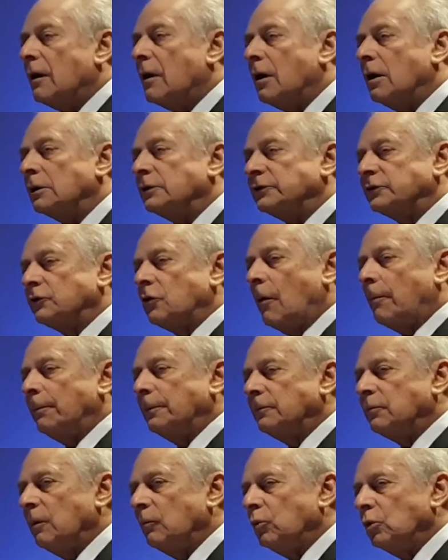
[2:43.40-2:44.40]
heart
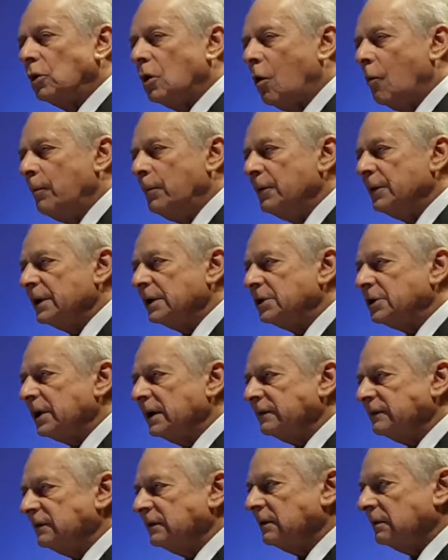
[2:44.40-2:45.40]
stopped, we would open the
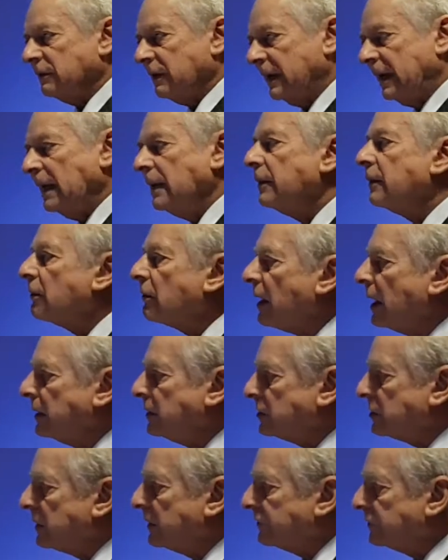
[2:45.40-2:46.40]
chest, again the
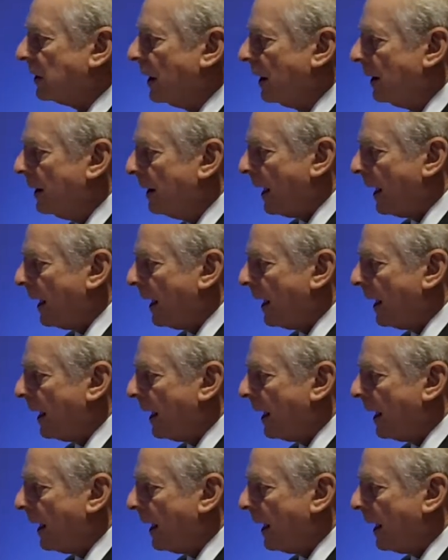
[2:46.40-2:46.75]
right chest,